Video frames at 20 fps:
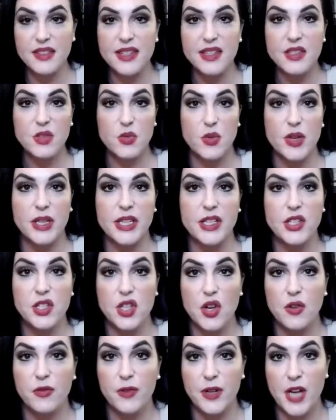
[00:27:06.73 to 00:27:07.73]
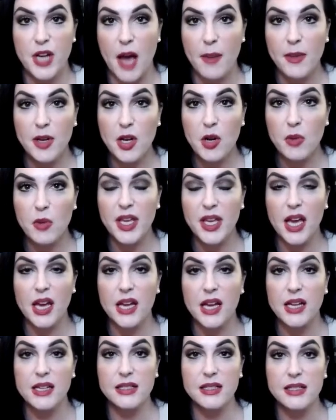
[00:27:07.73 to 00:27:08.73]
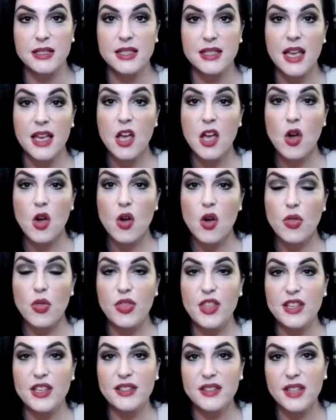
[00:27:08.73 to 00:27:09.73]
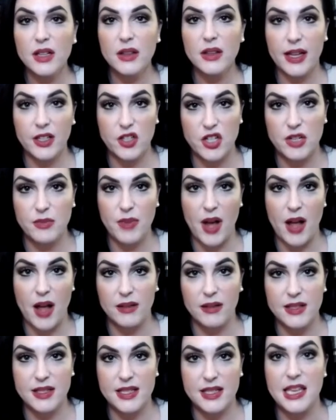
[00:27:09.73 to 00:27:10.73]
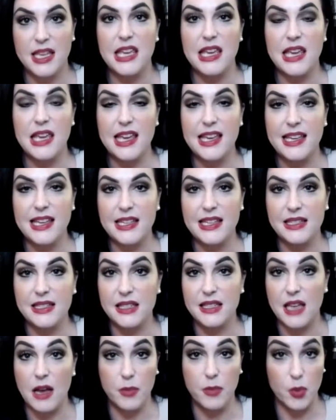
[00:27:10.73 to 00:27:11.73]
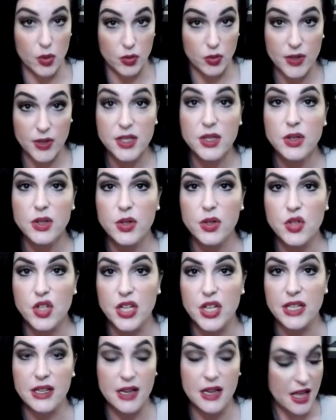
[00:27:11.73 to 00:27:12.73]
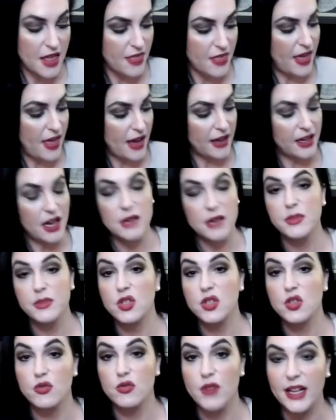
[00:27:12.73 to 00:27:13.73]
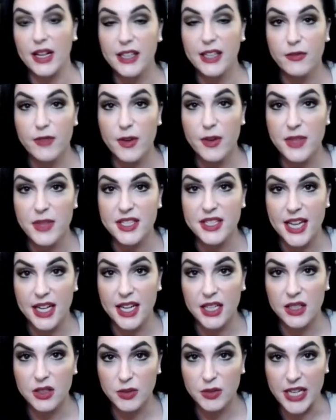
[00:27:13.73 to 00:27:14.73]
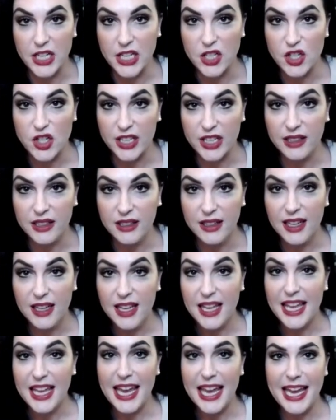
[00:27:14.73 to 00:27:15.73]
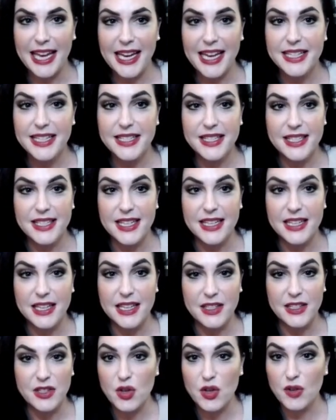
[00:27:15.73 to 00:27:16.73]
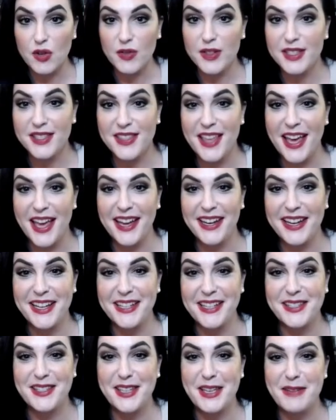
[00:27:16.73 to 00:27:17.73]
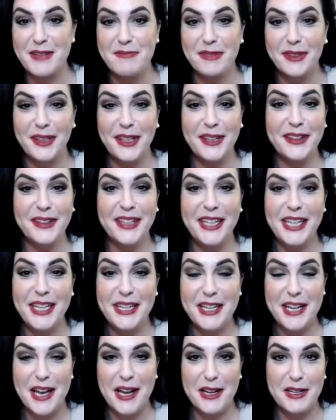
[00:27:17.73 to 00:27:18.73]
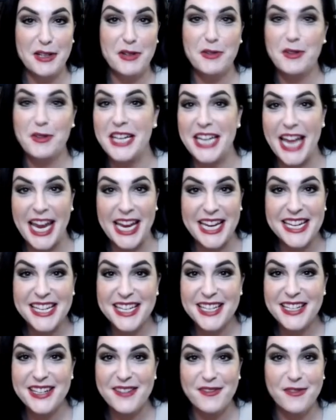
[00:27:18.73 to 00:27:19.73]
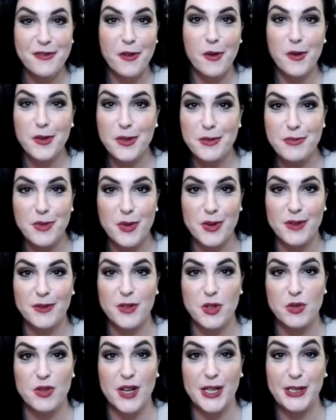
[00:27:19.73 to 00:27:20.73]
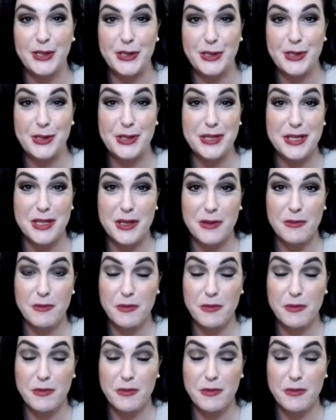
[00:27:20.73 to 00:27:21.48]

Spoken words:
is really so phenomenal because this collection policy is a board resolution that comes directly from the declaration. It is a service that is completely created for the board of directors,